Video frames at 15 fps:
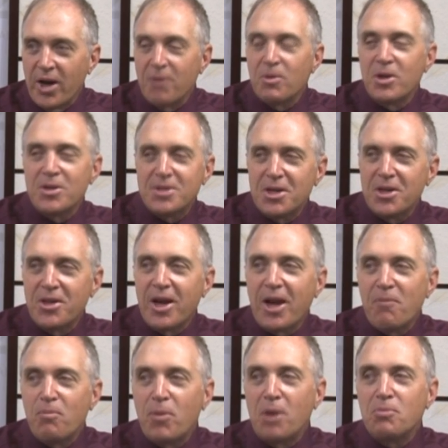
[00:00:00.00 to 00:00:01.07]
I'm going to tell you that I
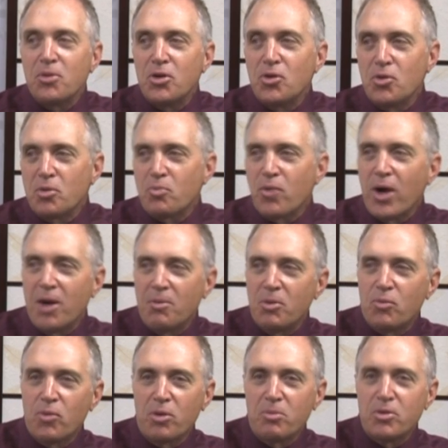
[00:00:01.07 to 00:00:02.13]
bumped into a
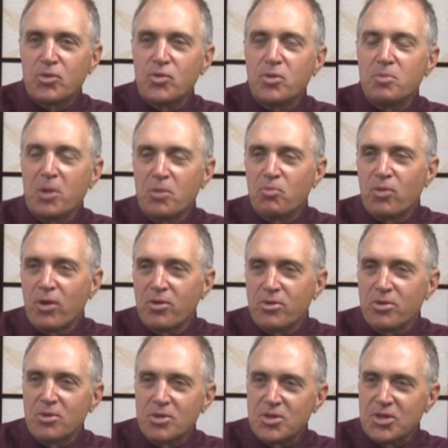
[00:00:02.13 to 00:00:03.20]
problem where between my
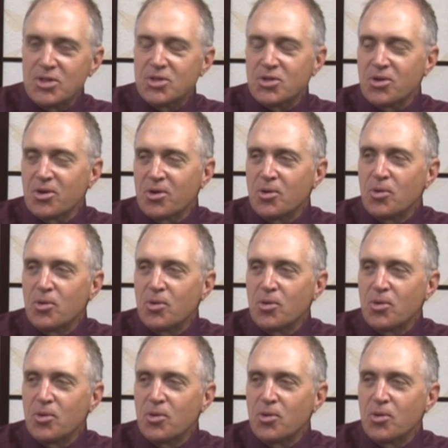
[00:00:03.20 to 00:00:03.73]
brother and sister,